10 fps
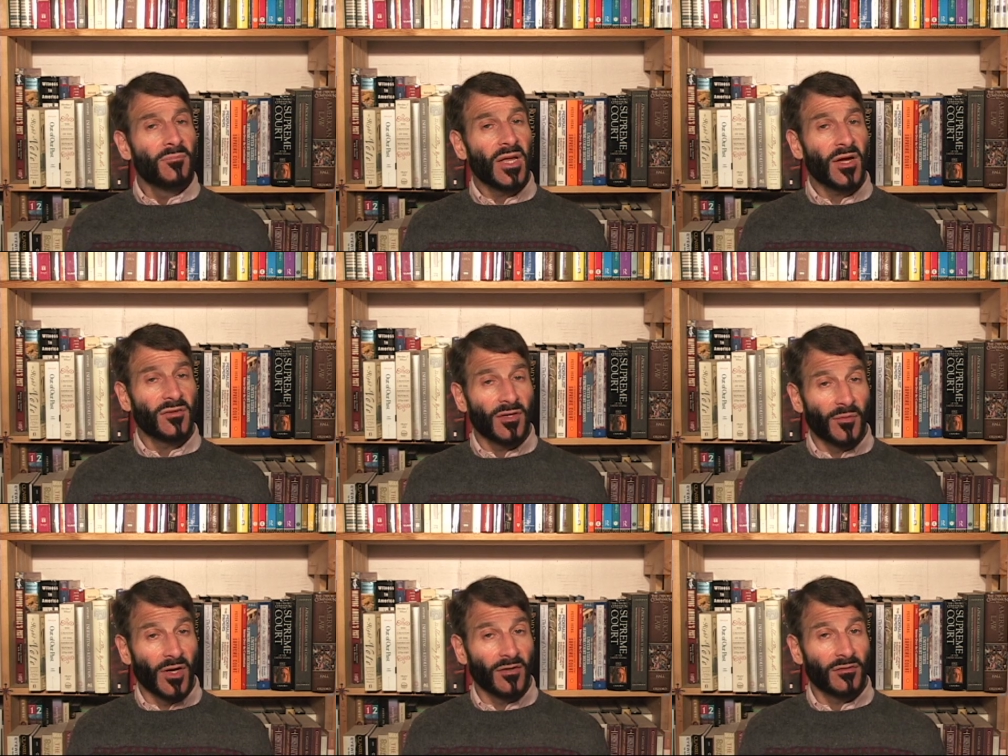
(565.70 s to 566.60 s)
May I
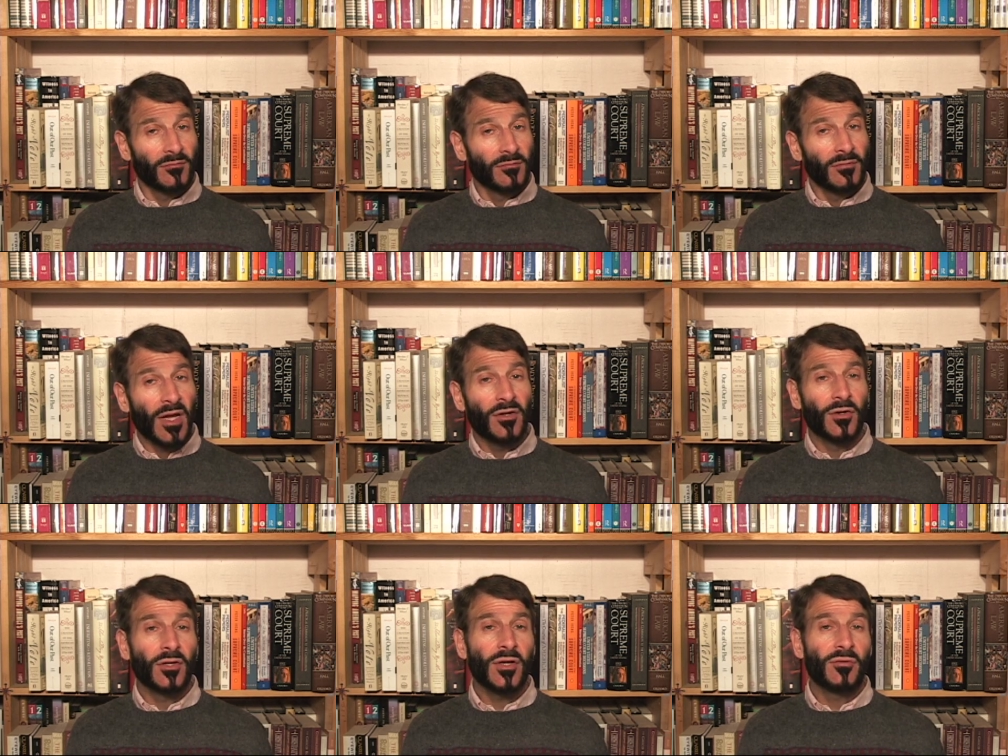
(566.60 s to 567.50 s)
summarize? In
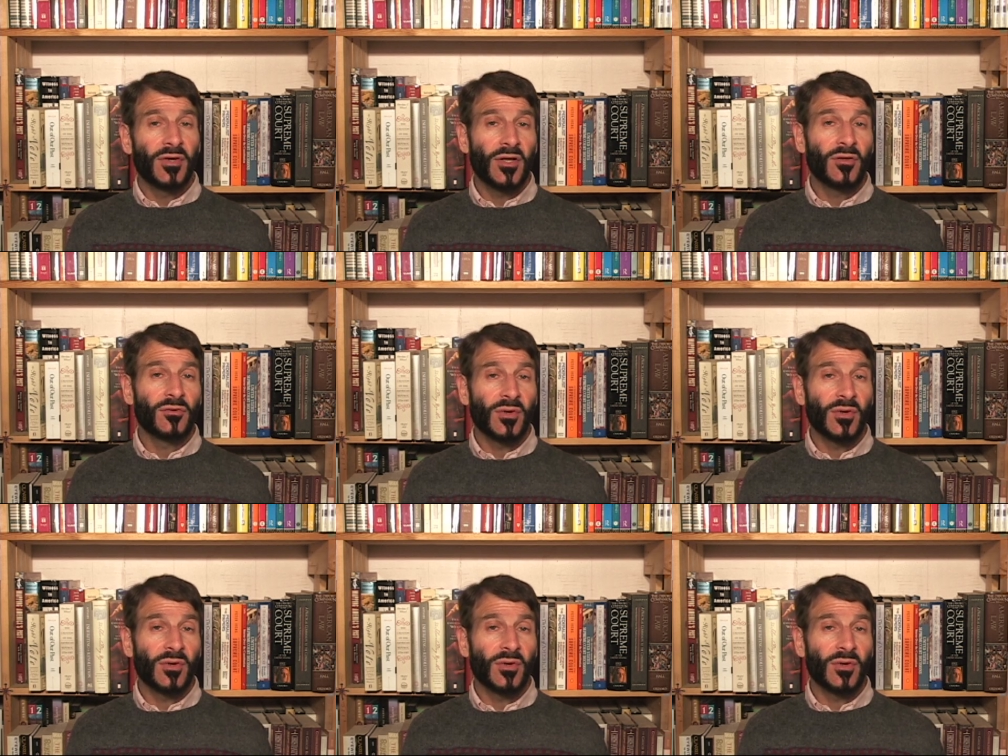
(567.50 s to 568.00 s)
earlier videos,